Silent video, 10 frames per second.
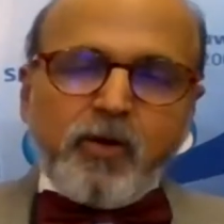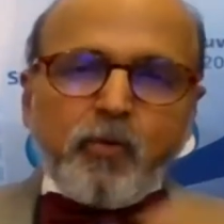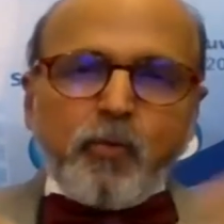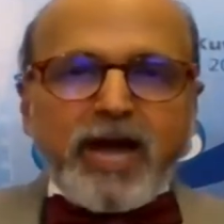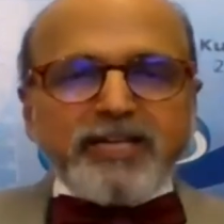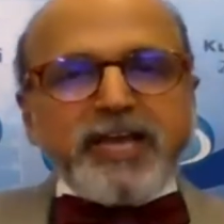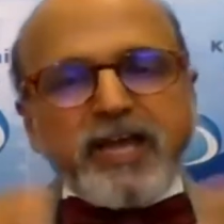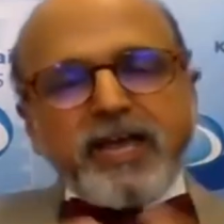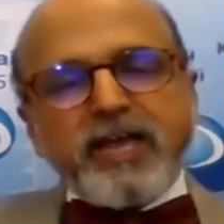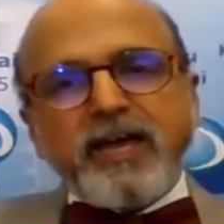While
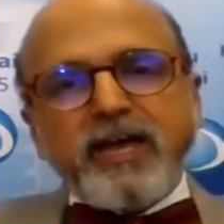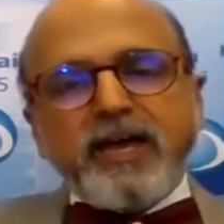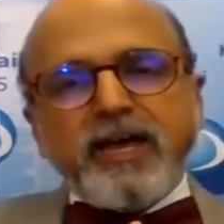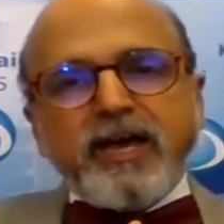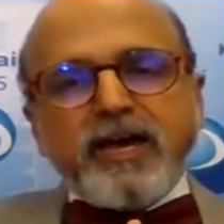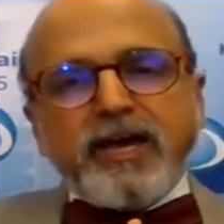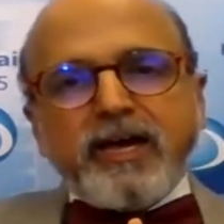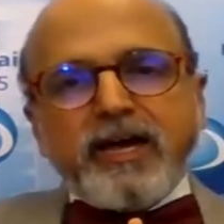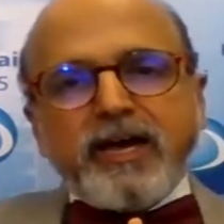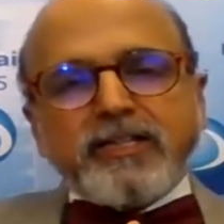the
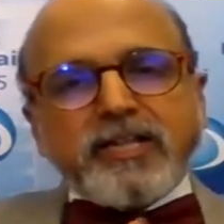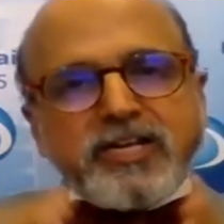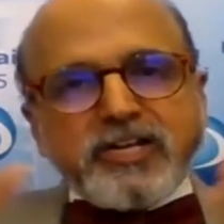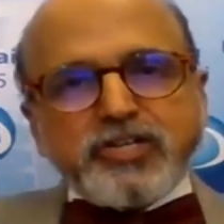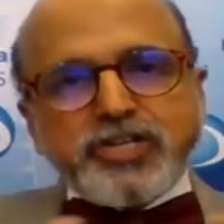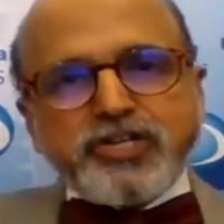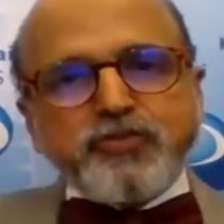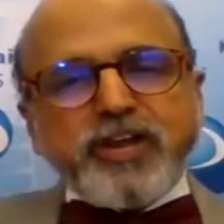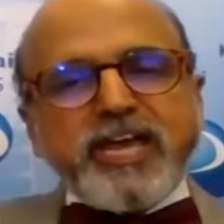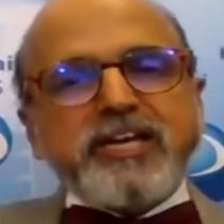decision
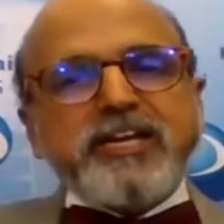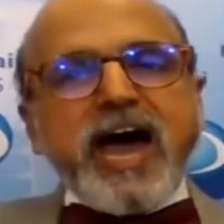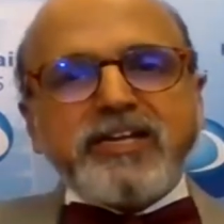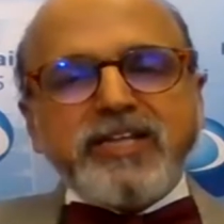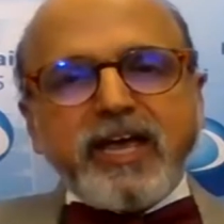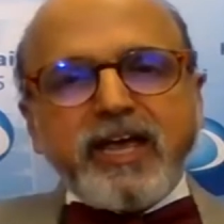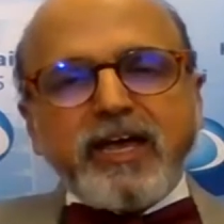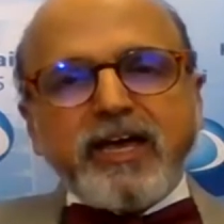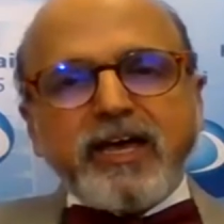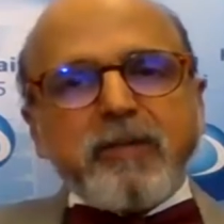to reignite
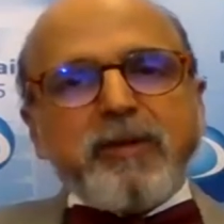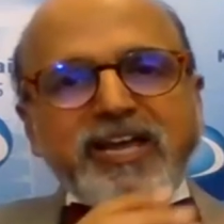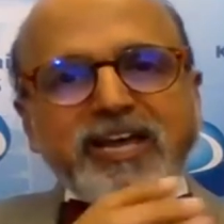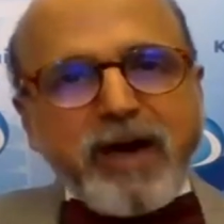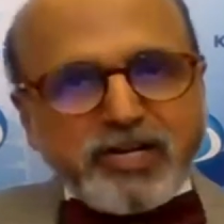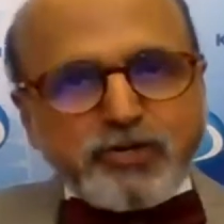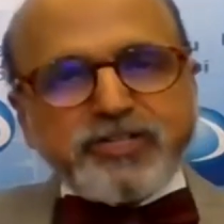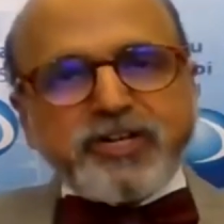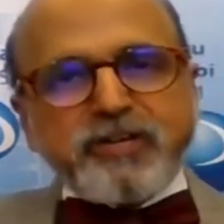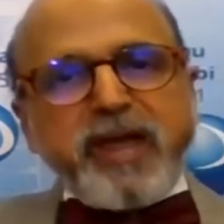the remedial
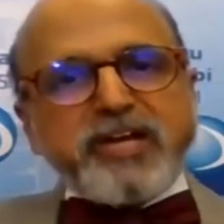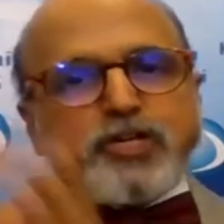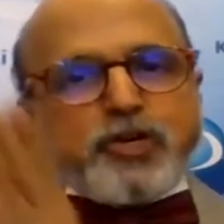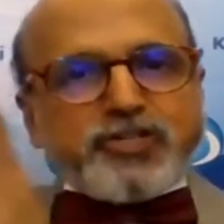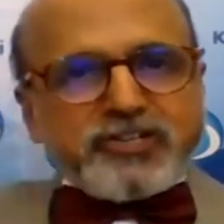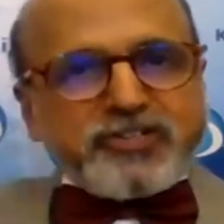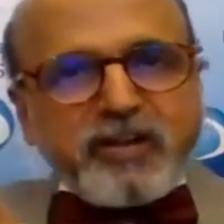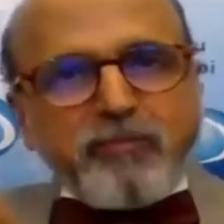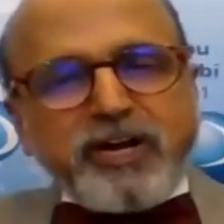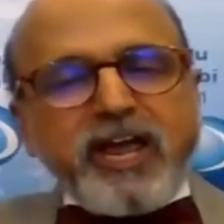management and make sure
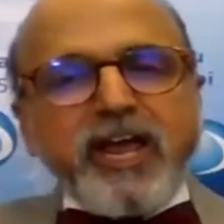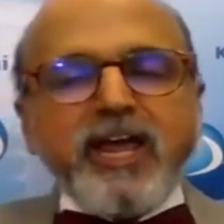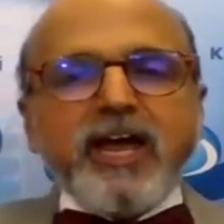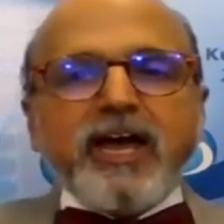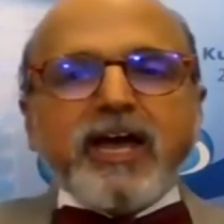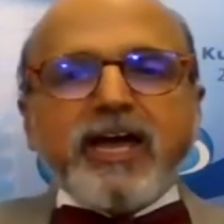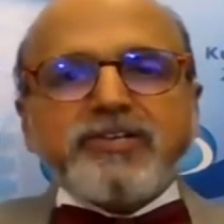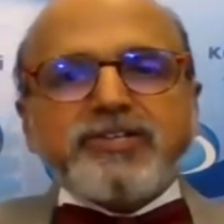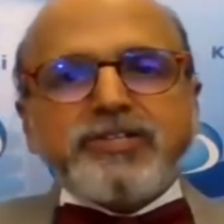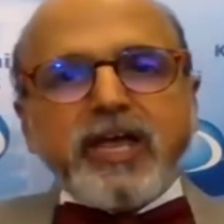sustainability
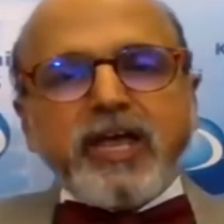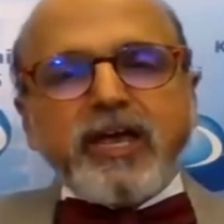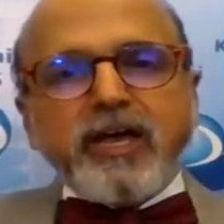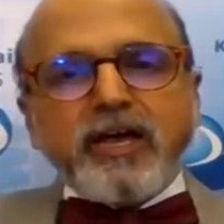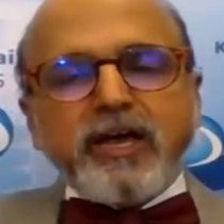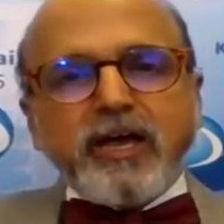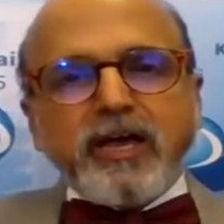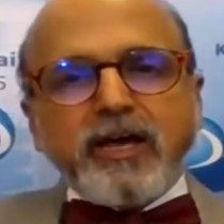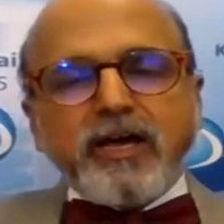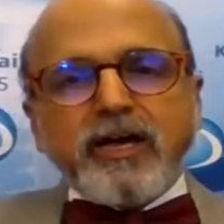is the
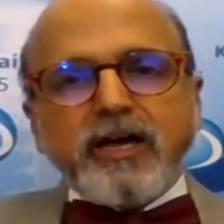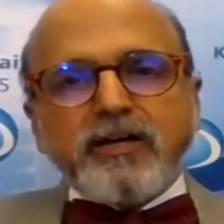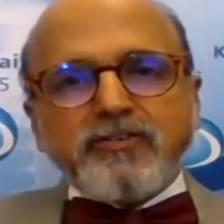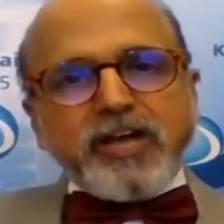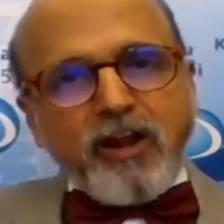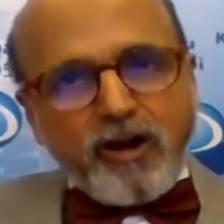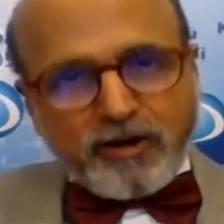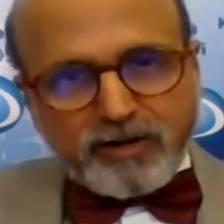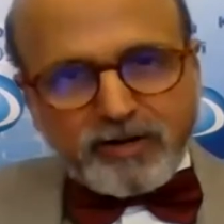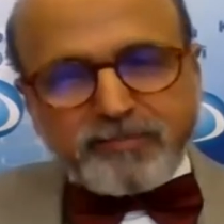real
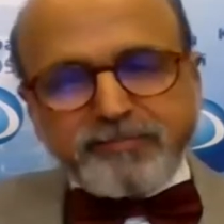order,